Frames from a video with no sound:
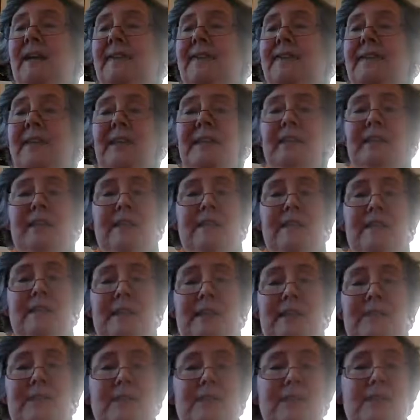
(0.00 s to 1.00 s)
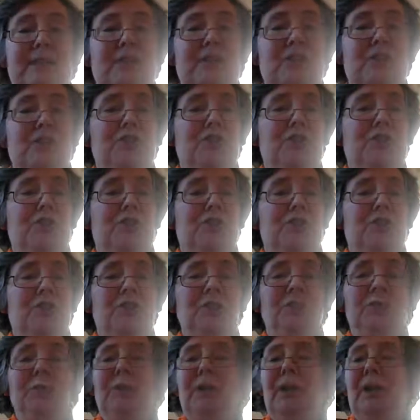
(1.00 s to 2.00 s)
then the other thing you could
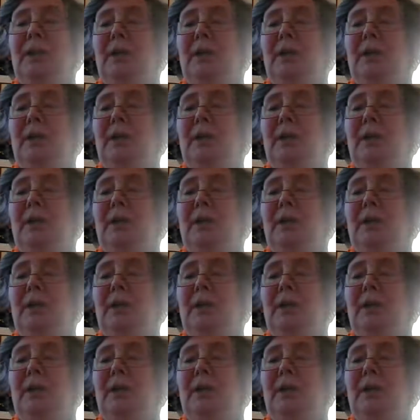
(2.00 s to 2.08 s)
do